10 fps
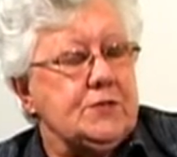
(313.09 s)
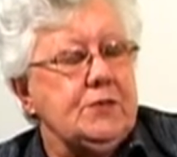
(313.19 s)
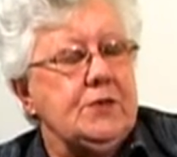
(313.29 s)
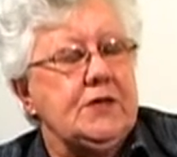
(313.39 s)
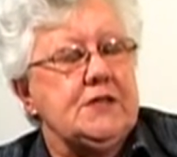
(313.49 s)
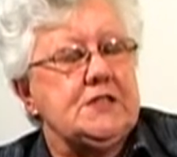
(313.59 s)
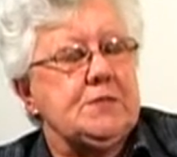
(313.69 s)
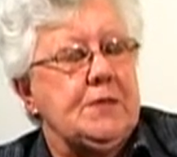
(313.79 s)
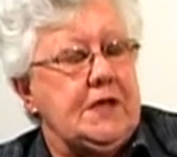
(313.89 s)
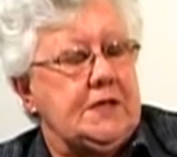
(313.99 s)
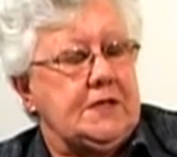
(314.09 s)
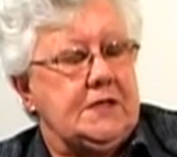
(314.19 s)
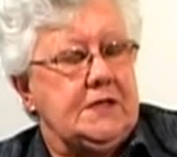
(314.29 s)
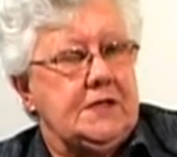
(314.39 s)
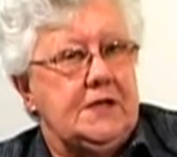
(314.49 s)
We were
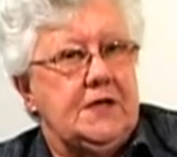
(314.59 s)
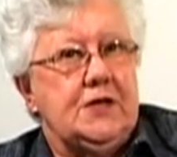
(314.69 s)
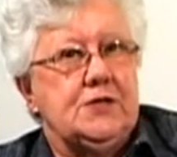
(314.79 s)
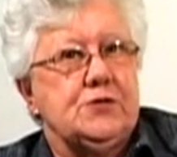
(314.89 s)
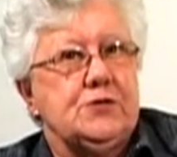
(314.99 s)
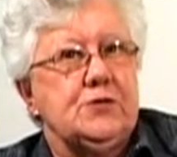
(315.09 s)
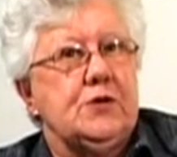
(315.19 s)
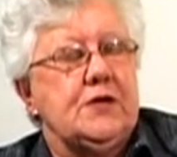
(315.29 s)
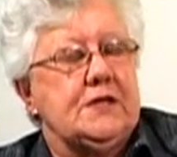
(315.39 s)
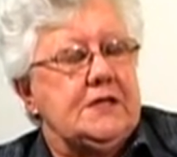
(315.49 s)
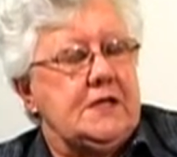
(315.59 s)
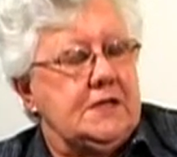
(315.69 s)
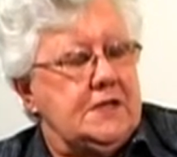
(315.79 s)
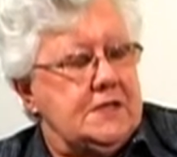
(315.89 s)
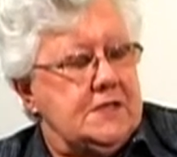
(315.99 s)
expected to
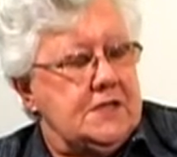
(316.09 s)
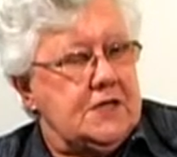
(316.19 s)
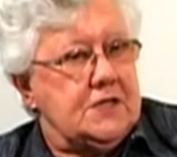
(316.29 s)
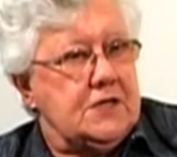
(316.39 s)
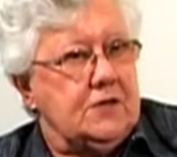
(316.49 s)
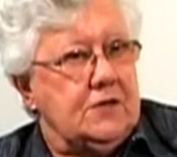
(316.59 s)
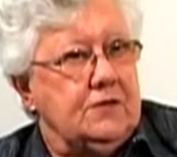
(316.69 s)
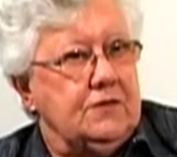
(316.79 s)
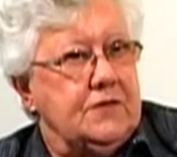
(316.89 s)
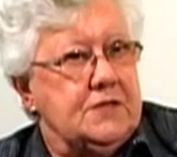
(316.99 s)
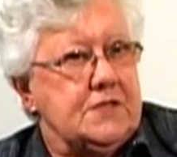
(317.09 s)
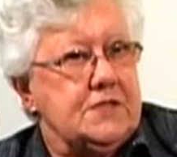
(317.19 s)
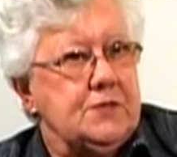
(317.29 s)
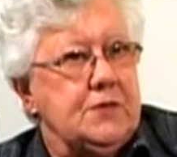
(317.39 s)
attend international conferences.